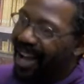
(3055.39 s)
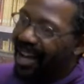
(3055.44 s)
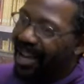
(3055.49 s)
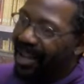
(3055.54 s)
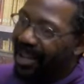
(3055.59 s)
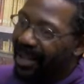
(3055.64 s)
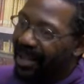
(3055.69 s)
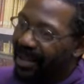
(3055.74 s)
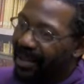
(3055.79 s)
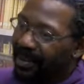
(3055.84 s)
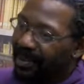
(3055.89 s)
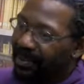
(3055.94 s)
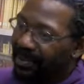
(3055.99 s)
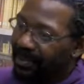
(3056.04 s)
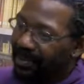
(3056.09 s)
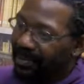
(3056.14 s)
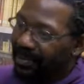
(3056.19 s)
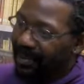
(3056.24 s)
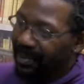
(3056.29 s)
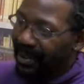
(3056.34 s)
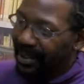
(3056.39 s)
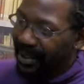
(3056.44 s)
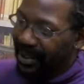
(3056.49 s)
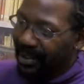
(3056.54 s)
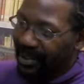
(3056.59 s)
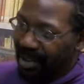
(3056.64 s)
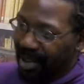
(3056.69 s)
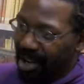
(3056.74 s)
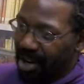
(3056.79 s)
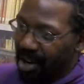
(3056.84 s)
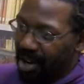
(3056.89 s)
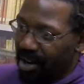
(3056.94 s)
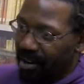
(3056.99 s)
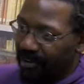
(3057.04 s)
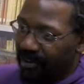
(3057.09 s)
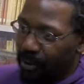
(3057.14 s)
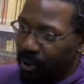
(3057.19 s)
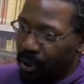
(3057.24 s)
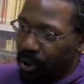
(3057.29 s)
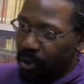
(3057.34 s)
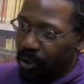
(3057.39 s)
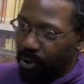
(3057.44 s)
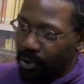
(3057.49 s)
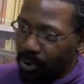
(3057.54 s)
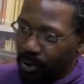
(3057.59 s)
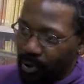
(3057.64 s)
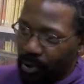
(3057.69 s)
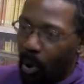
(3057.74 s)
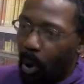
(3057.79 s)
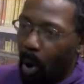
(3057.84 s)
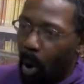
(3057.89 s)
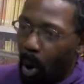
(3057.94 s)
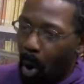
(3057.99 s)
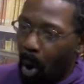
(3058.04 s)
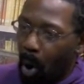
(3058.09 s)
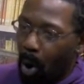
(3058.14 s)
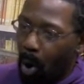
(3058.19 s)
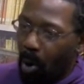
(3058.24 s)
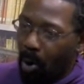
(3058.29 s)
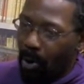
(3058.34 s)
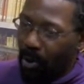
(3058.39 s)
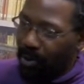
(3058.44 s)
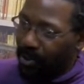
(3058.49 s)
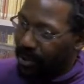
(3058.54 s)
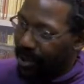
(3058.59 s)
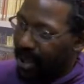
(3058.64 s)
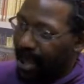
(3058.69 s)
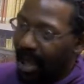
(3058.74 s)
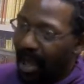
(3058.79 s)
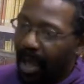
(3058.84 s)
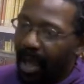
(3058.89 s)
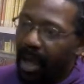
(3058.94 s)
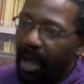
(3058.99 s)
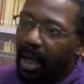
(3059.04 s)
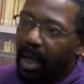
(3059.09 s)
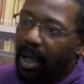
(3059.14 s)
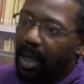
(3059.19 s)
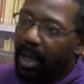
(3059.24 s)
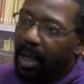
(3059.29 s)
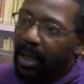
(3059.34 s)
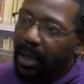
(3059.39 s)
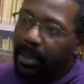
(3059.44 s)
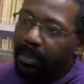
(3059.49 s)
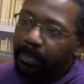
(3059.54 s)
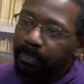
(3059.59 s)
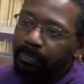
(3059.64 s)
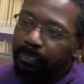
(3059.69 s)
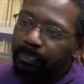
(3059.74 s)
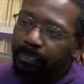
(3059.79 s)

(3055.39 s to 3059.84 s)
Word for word: um, he's here for your souls. Um,